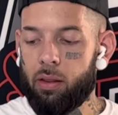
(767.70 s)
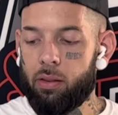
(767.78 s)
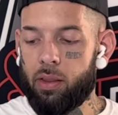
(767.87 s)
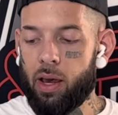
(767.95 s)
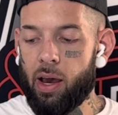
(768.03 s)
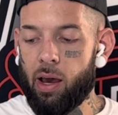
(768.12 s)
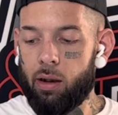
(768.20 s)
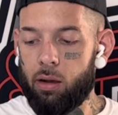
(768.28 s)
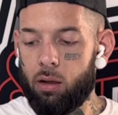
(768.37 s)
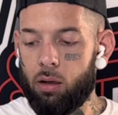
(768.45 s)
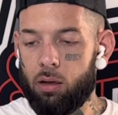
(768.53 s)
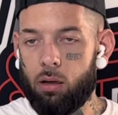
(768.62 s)

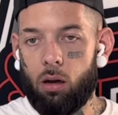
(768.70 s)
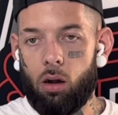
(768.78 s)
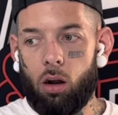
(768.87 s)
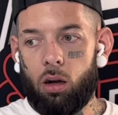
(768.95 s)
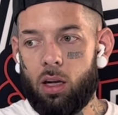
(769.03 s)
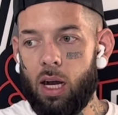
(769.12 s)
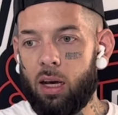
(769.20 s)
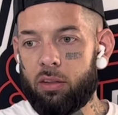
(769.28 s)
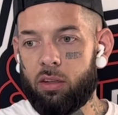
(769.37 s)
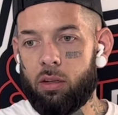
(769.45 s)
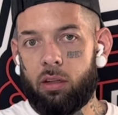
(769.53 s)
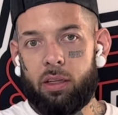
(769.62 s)
that are
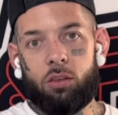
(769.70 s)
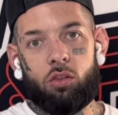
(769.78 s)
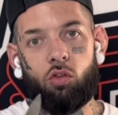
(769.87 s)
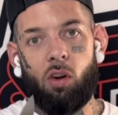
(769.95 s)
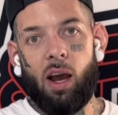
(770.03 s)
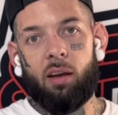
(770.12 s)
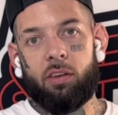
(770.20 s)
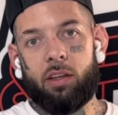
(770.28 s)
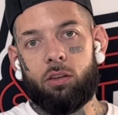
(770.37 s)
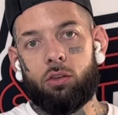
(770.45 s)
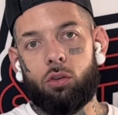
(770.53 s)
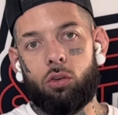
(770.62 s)
constantly
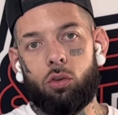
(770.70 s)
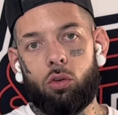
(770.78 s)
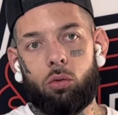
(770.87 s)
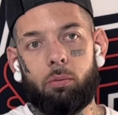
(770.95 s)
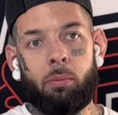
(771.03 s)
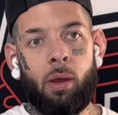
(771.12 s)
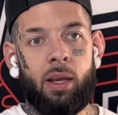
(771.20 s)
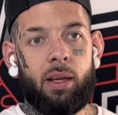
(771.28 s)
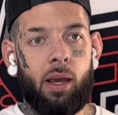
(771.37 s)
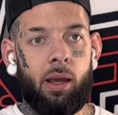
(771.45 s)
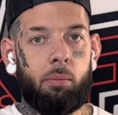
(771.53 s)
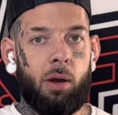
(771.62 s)
striving to
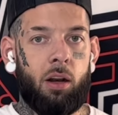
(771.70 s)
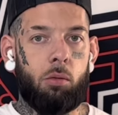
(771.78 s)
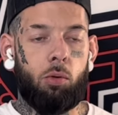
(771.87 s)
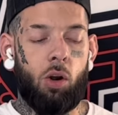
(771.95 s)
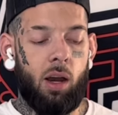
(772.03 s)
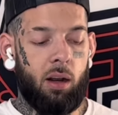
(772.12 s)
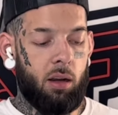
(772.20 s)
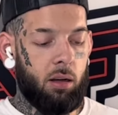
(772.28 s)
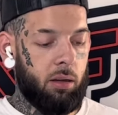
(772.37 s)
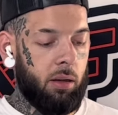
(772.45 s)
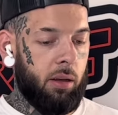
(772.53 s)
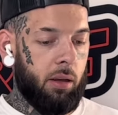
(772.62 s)
make a better
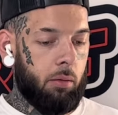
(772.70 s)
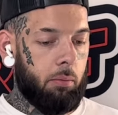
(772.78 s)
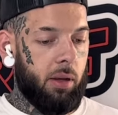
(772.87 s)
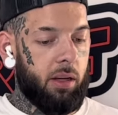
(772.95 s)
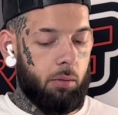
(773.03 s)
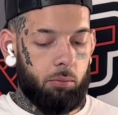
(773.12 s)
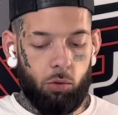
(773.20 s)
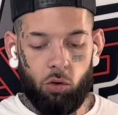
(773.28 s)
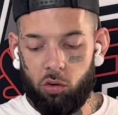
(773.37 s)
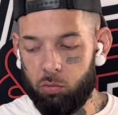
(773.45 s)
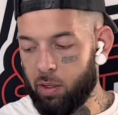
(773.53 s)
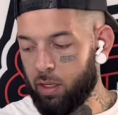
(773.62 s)
product, make
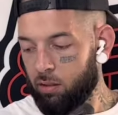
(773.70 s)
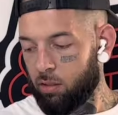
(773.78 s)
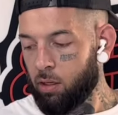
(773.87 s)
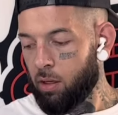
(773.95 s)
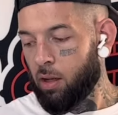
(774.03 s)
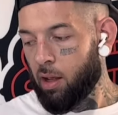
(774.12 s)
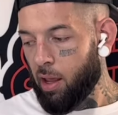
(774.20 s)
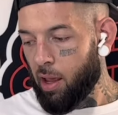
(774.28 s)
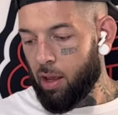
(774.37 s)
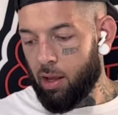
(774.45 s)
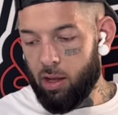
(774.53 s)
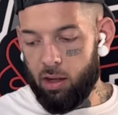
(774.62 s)
improvements,
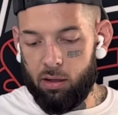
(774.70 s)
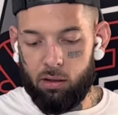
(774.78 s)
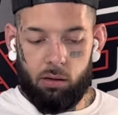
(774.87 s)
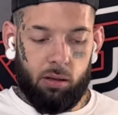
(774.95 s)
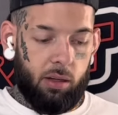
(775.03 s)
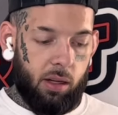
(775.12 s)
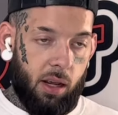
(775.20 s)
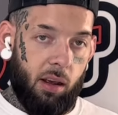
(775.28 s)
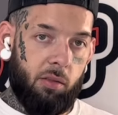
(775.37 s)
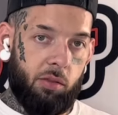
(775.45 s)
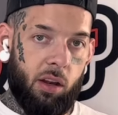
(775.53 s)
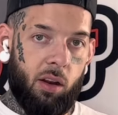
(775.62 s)
and
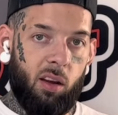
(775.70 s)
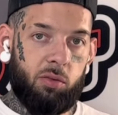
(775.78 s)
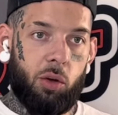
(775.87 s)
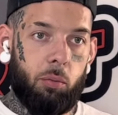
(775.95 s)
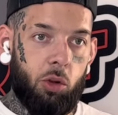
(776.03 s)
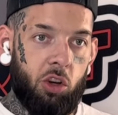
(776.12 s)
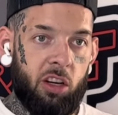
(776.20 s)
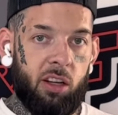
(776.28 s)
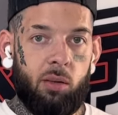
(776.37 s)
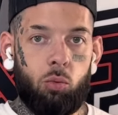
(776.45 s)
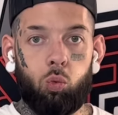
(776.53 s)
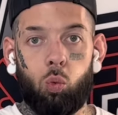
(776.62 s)
give the knife
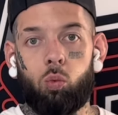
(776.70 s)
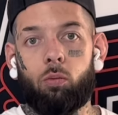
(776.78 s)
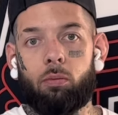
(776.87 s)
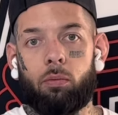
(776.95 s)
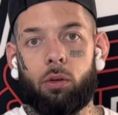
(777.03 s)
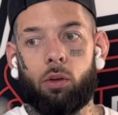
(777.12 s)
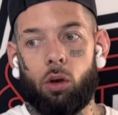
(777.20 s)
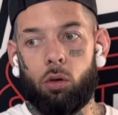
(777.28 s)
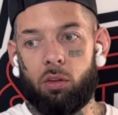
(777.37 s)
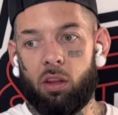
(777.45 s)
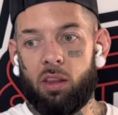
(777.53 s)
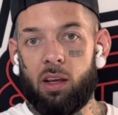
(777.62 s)
community, you know,
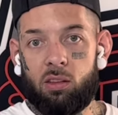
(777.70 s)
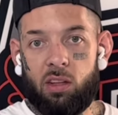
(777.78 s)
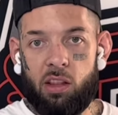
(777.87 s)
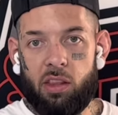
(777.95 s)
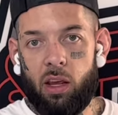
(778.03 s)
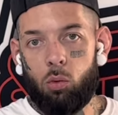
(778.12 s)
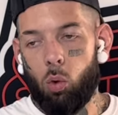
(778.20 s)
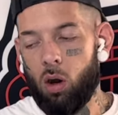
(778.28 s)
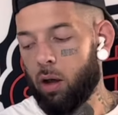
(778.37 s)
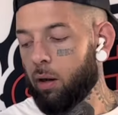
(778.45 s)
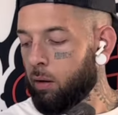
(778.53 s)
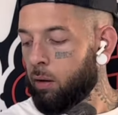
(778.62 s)
the things that they
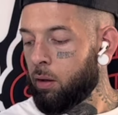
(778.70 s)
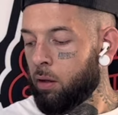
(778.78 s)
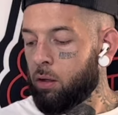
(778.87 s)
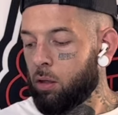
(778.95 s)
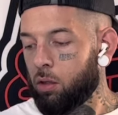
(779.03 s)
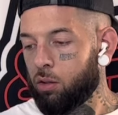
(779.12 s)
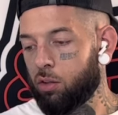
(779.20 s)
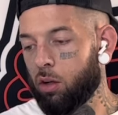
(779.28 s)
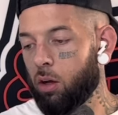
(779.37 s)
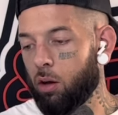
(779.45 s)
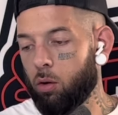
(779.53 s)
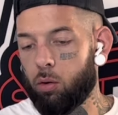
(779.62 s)
want.
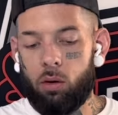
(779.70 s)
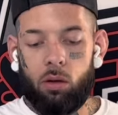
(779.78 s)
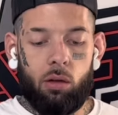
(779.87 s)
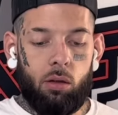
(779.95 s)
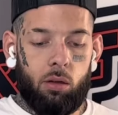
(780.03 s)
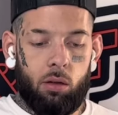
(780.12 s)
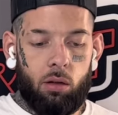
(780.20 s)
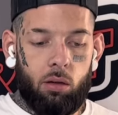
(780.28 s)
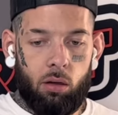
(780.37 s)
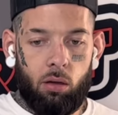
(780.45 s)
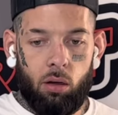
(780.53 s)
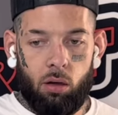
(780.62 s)
So,
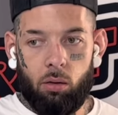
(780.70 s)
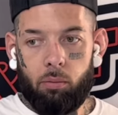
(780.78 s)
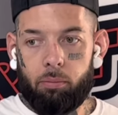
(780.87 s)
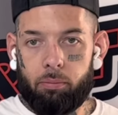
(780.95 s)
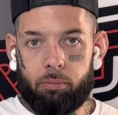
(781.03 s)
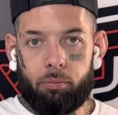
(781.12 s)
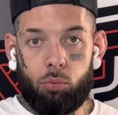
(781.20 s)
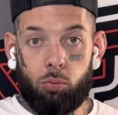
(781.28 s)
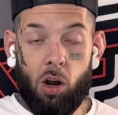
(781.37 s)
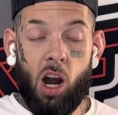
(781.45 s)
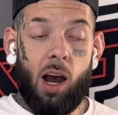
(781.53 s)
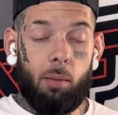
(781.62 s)
um,
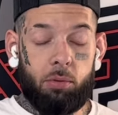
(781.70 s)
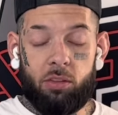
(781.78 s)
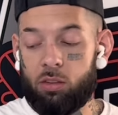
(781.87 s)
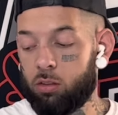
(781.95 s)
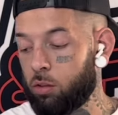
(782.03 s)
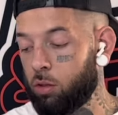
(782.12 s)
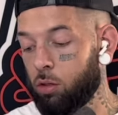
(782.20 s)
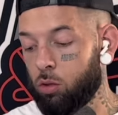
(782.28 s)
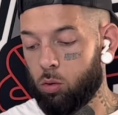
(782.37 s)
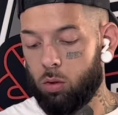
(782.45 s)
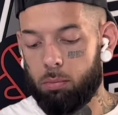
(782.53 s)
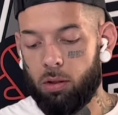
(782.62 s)
props
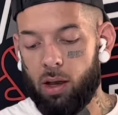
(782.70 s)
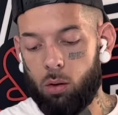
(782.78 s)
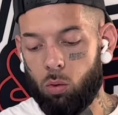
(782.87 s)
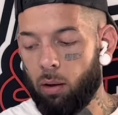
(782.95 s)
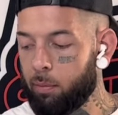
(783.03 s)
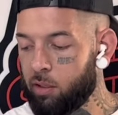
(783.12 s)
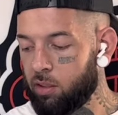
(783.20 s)
to Applied Weapons